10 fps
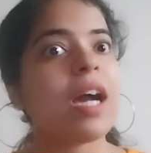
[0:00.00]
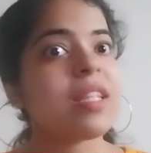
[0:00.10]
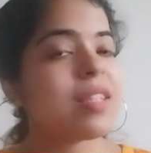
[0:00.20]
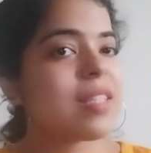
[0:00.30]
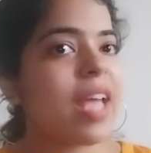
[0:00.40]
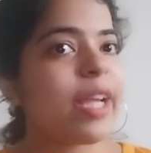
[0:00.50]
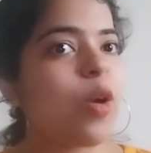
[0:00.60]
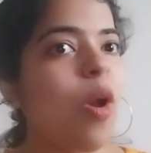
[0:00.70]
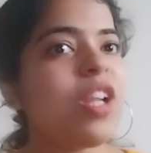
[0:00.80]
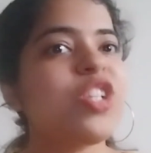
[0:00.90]
the
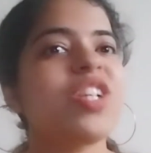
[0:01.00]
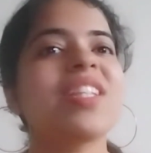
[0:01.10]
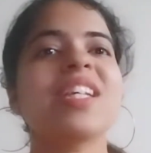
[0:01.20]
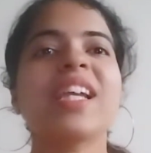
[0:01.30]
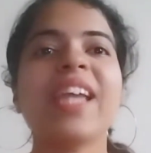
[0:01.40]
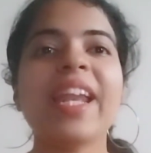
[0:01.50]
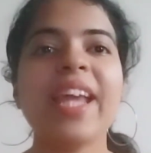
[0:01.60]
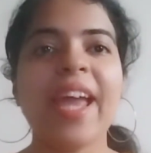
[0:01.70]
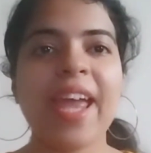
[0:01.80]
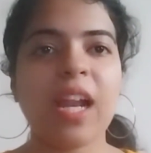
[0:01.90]
psychologist can
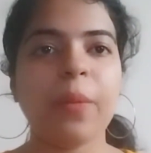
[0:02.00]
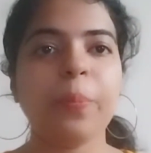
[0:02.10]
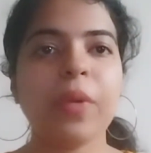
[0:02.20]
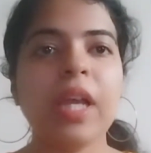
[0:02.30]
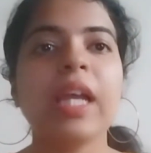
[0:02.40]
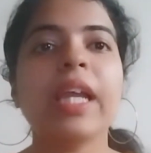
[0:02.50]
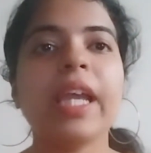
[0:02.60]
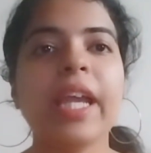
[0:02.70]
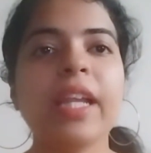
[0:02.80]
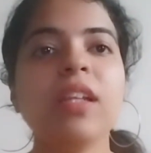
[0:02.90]
help
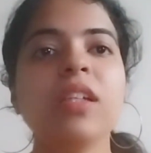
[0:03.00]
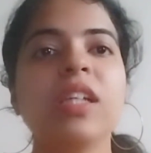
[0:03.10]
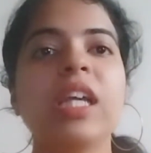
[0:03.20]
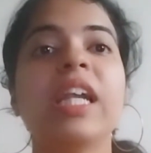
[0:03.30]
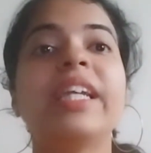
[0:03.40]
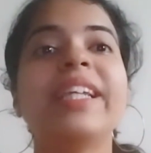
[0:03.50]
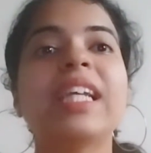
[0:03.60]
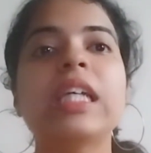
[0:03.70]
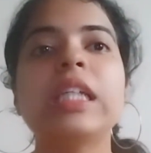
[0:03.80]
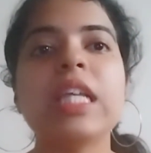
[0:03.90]
in
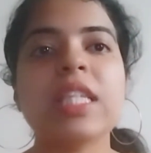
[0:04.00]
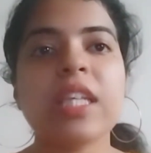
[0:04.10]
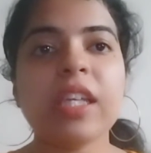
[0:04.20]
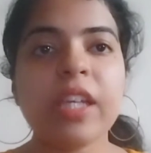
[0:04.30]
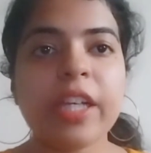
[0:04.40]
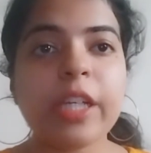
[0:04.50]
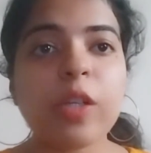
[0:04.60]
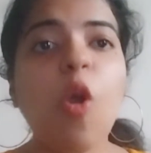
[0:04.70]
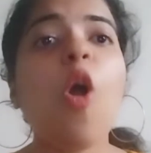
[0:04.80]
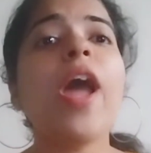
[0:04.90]
decreasing it
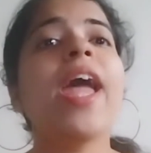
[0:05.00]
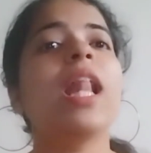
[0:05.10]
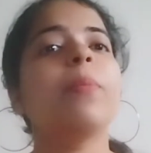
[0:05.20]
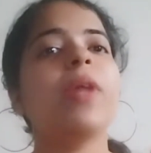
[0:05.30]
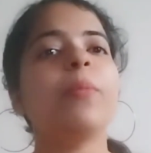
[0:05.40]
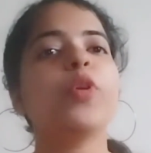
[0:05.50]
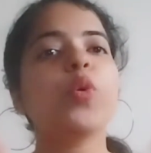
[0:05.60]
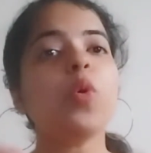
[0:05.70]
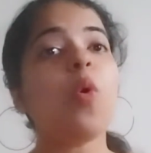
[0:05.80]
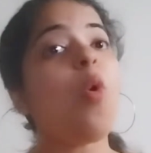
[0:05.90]
or help them
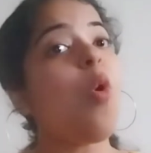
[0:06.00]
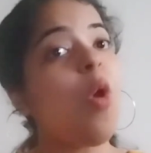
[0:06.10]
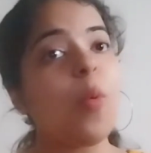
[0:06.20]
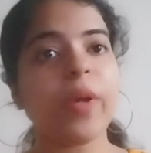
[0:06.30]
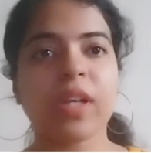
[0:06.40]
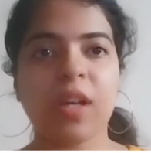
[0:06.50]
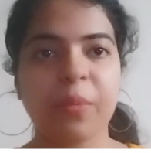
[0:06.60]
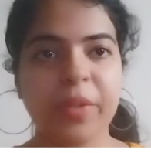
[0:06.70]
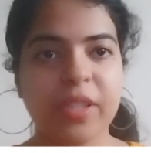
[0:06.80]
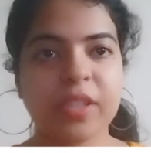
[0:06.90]
to overcome
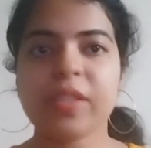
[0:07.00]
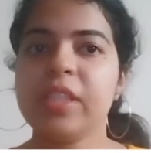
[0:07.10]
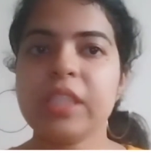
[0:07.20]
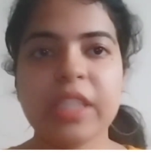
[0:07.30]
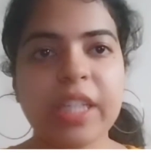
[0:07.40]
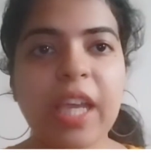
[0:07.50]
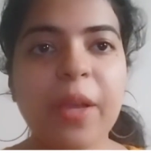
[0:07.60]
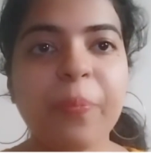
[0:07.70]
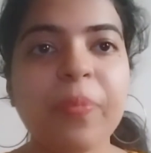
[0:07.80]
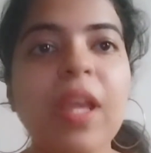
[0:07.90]
it. Okay,
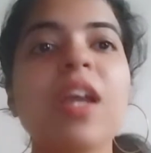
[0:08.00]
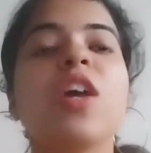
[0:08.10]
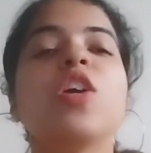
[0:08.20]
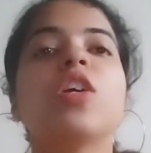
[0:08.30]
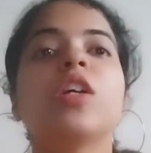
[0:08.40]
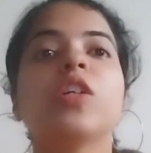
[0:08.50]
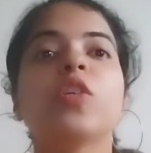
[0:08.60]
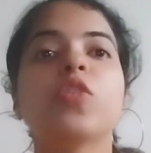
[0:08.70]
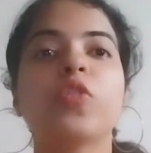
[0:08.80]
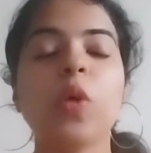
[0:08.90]

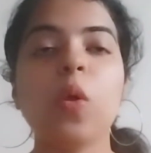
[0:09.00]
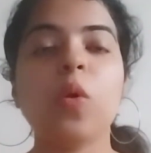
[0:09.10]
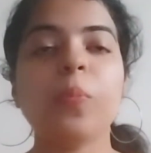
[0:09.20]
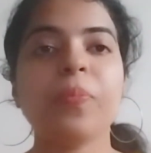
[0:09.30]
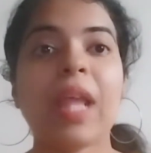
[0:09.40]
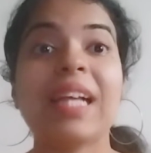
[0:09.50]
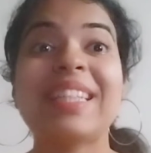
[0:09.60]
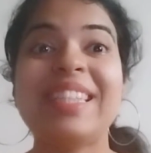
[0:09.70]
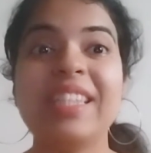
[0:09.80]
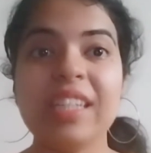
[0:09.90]
so
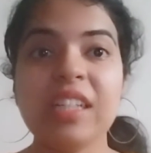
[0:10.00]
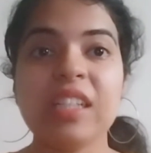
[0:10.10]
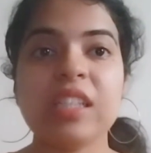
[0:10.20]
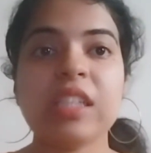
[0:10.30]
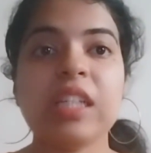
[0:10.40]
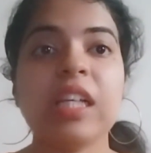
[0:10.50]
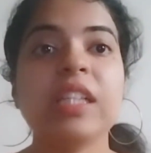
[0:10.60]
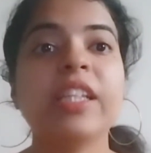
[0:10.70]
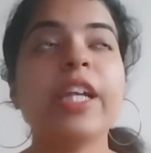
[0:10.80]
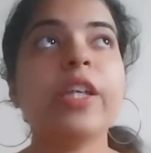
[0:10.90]
here
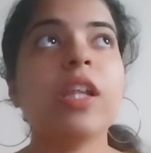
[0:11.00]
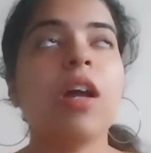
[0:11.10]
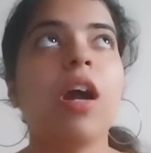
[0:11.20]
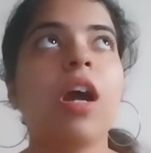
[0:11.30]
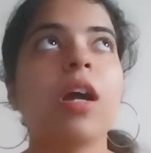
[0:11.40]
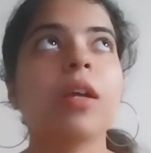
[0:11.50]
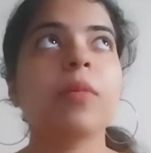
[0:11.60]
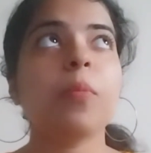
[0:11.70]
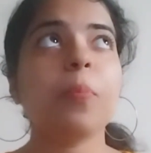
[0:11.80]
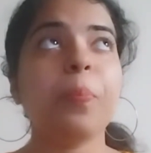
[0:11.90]
they
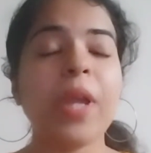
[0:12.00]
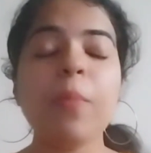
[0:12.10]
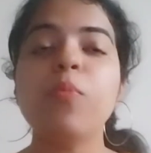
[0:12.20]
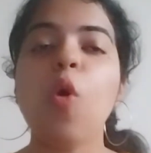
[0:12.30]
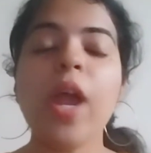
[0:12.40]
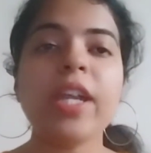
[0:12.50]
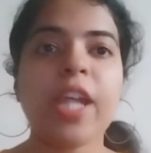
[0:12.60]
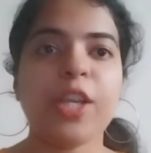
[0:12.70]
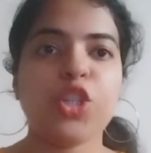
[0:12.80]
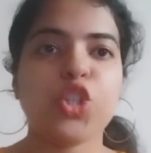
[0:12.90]
pay more
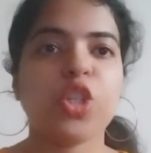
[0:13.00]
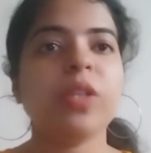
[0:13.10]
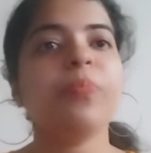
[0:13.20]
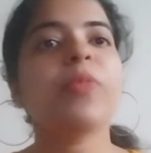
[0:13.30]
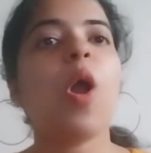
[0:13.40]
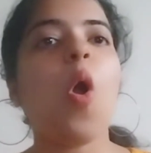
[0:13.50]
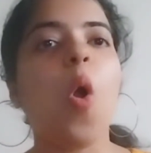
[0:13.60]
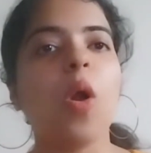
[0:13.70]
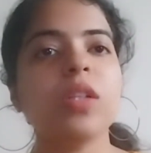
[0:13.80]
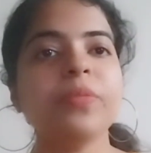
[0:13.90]
attention on